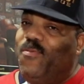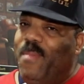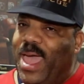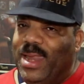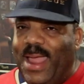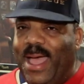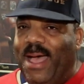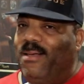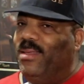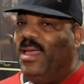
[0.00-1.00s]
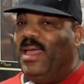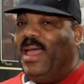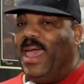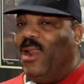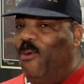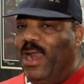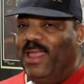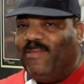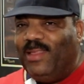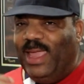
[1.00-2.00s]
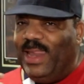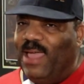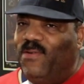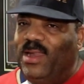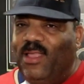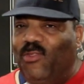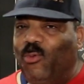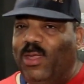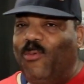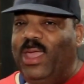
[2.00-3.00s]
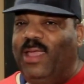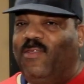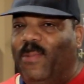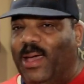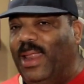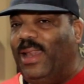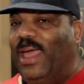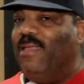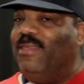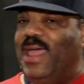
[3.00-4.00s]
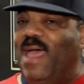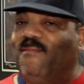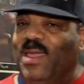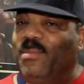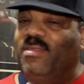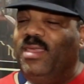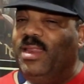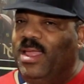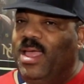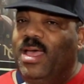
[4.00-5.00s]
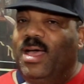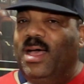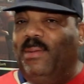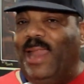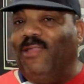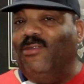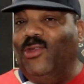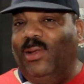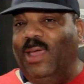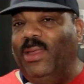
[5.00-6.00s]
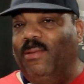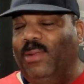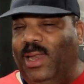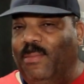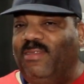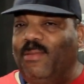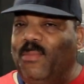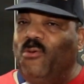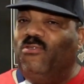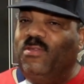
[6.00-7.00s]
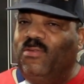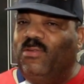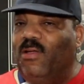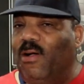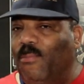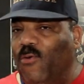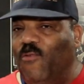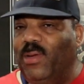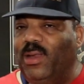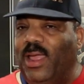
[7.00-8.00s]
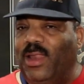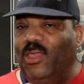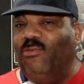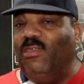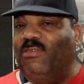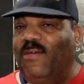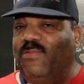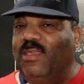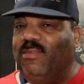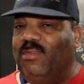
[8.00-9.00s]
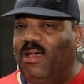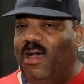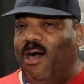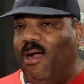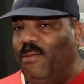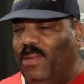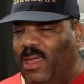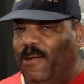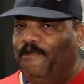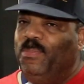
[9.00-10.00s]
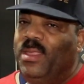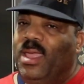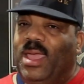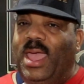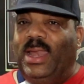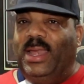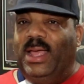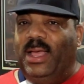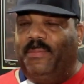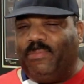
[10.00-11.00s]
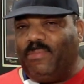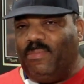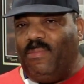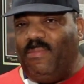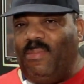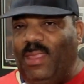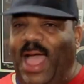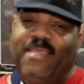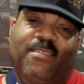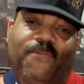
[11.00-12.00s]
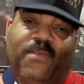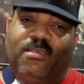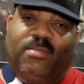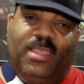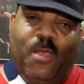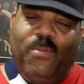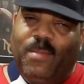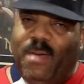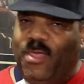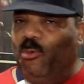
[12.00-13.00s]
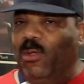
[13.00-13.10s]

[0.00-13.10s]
back now. I gotta wear this sling like for another 3 weeks, but like I said, I have limited allowed to do limited motions, movement, and usage of this arm here. And I start physical therapy in about 3